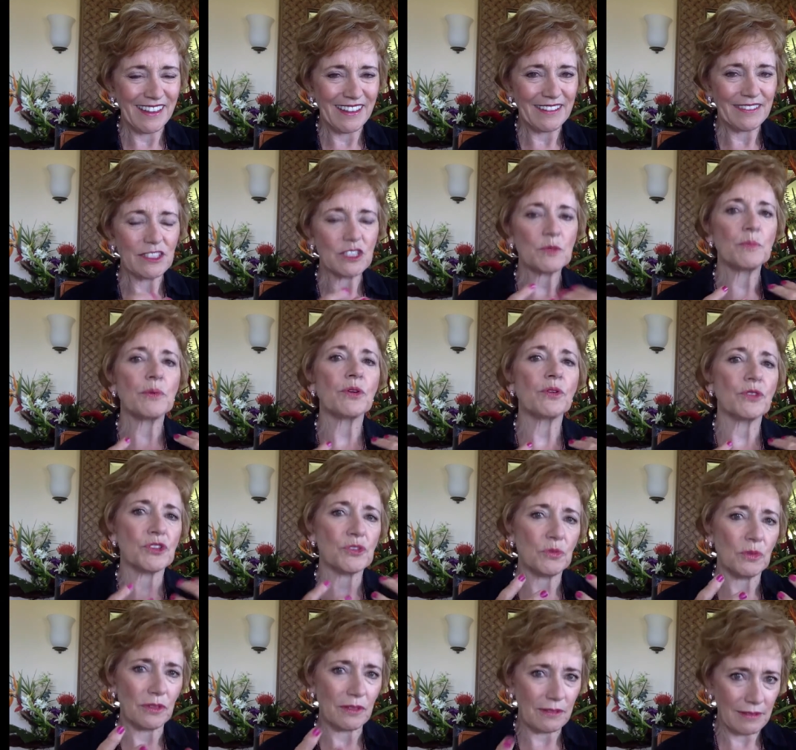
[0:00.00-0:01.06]
the
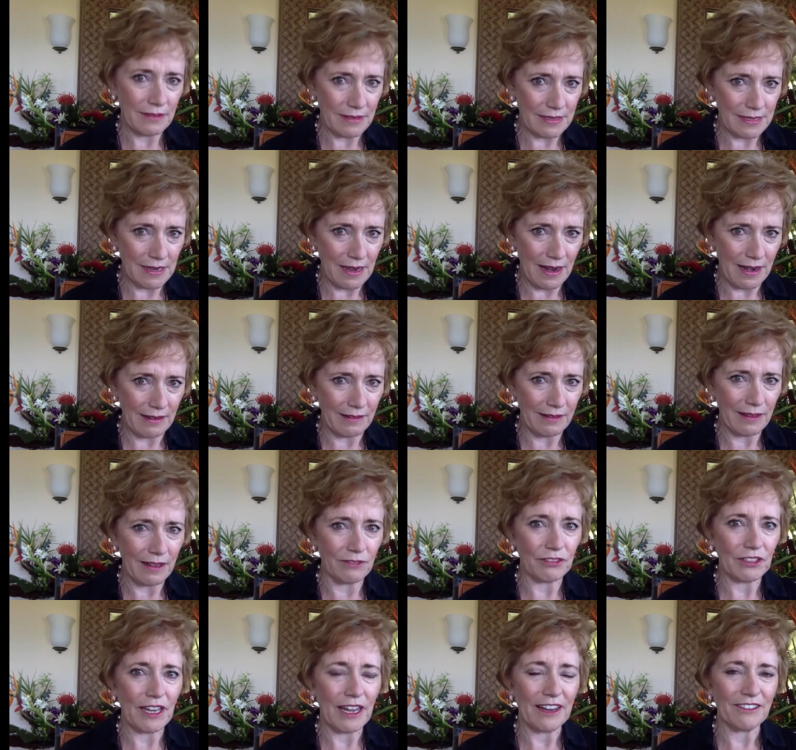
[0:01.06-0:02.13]
spiritual side of
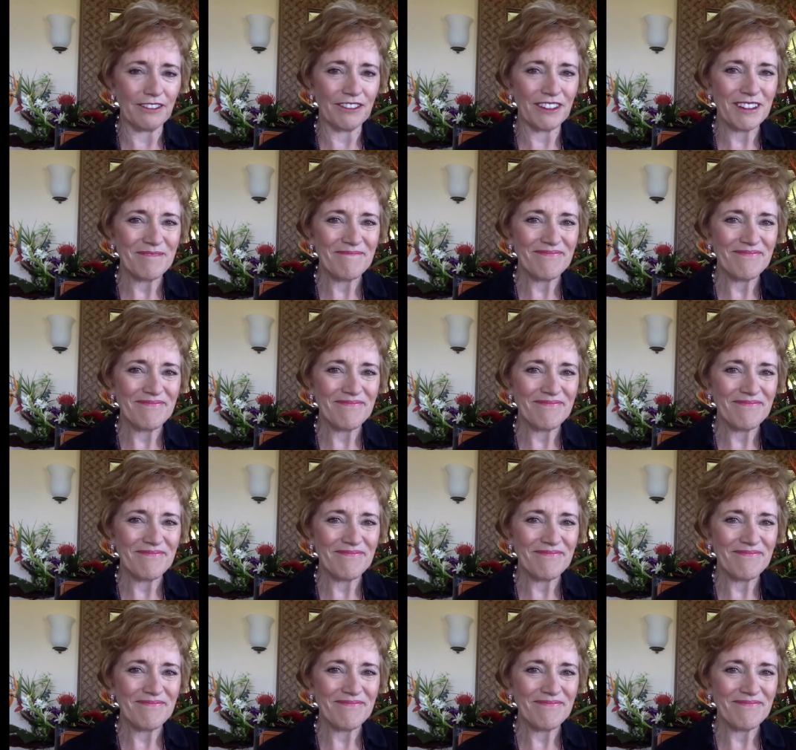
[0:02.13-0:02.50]
life.